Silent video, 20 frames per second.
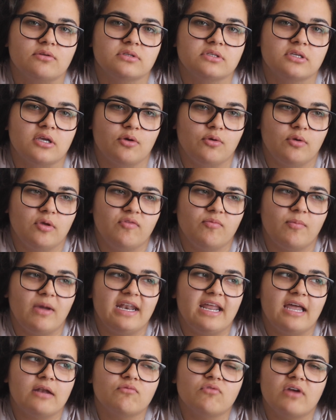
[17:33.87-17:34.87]
So if my
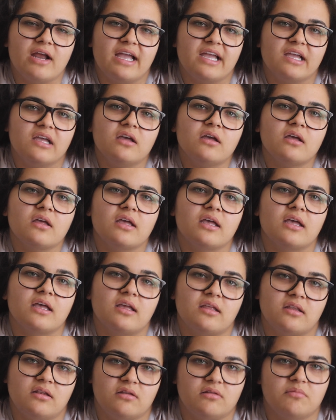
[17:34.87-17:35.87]
nan rang
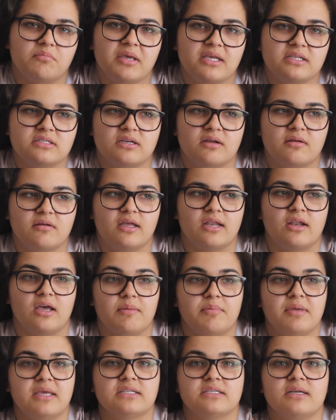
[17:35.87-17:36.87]
and I
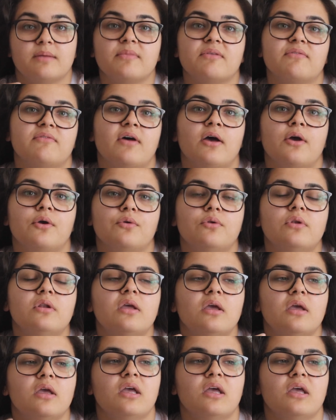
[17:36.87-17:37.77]
picked up the phone,